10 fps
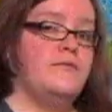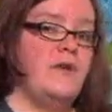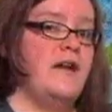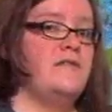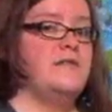
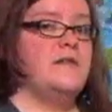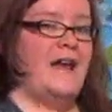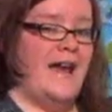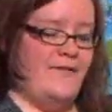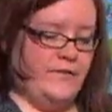rather
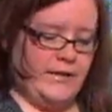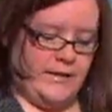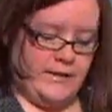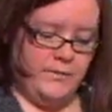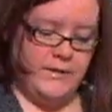than
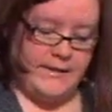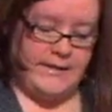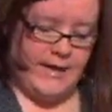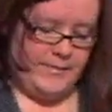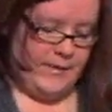affricate. What does
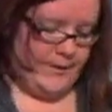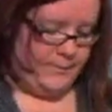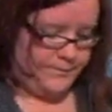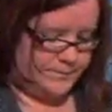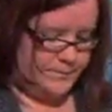that mean?